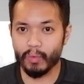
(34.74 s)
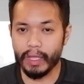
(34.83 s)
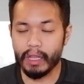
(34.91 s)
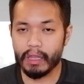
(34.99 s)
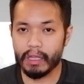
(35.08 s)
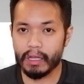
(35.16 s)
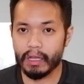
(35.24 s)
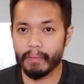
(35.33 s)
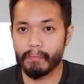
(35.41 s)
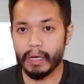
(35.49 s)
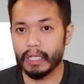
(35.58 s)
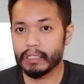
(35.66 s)
between
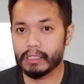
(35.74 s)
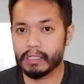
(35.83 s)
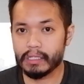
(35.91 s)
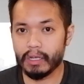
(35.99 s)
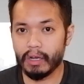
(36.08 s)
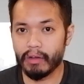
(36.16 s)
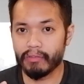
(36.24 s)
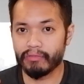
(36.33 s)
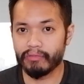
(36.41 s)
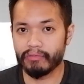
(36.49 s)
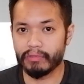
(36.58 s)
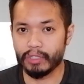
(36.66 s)
the months
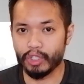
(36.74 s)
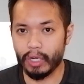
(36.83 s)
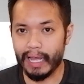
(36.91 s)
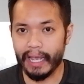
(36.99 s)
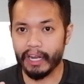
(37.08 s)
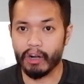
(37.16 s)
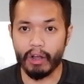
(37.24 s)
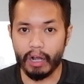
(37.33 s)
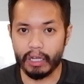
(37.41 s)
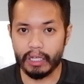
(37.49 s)
of July or